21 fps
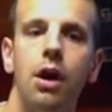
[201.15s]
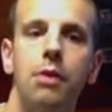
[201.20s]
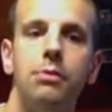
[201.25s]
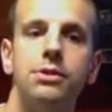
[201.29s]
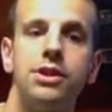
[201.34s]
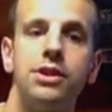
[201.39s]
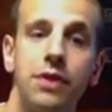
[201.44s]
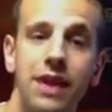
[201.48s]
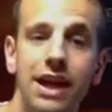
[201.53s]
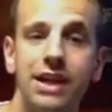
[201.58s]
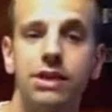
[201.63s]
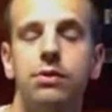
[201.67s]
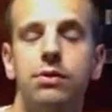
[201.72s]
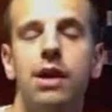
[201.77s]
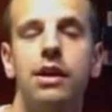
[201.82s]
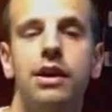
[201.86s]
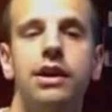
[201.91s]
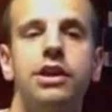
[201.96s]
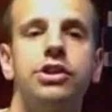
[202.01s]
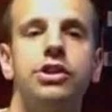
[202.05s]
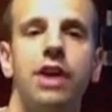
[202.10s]
So that's what
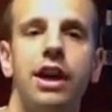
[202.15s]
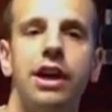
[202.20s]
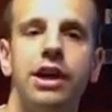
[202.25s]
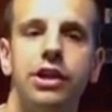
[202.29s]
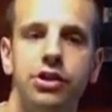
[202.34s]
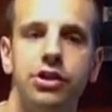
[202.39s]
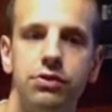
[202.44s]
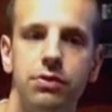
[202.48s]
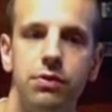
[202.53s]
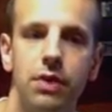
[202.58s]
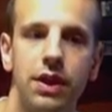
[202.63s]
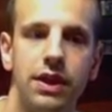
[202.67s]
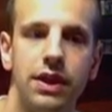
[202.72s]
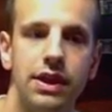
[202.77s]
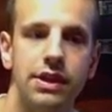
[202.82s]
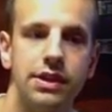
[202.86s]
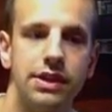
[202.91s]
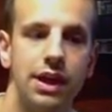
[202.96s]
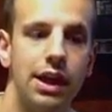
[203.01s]
I'm going to try to do with this.